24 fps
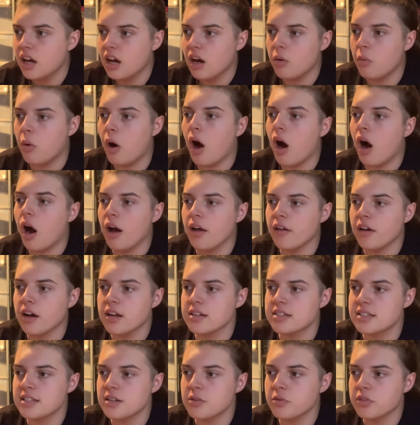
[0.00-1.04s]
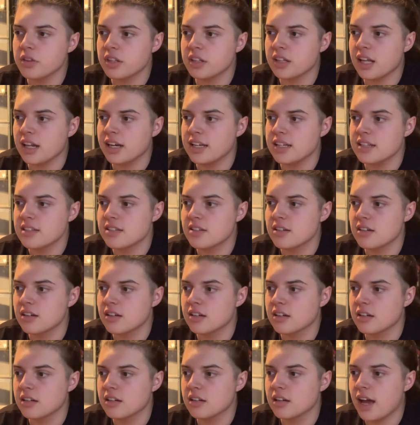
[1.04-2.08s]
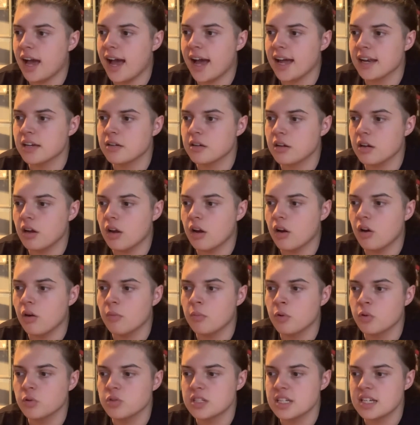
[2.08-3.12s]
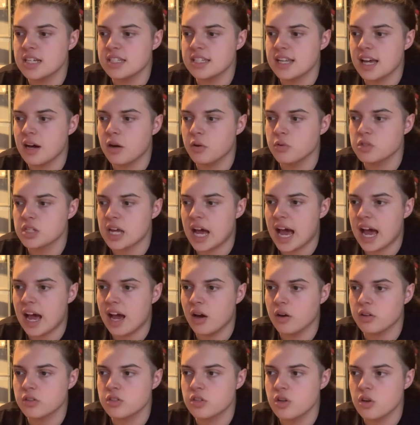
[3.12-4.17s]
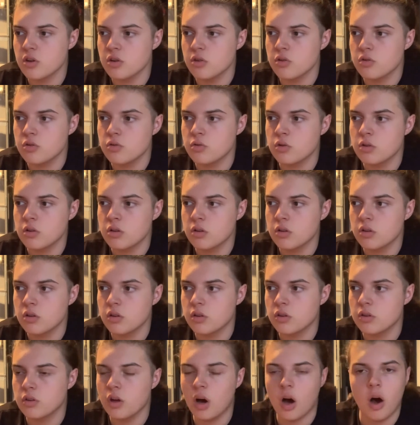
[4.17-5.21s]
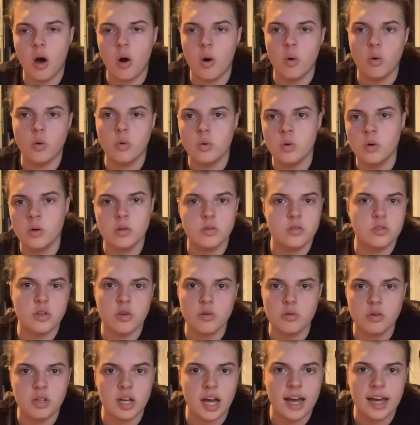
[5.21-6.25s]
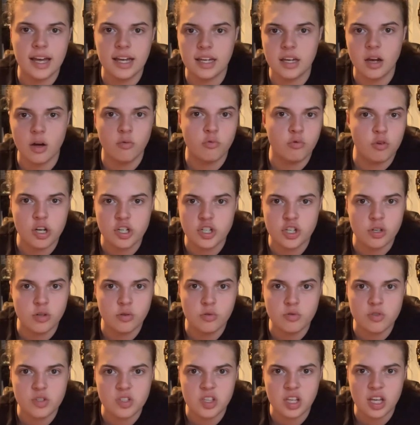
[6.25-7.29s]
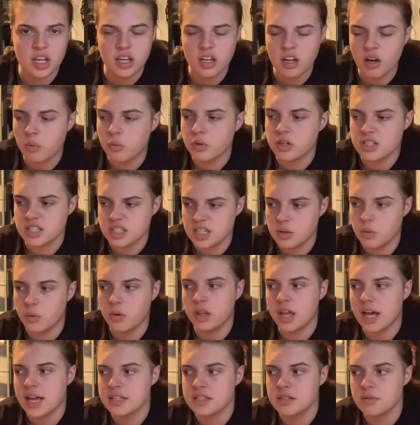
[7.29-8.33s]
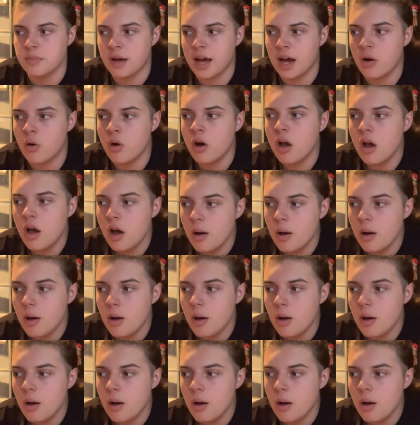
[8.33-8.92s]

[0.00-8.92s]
Well, I still think they need to add a lot more details to... the whole 2K Originals thing. I want to see what that's about,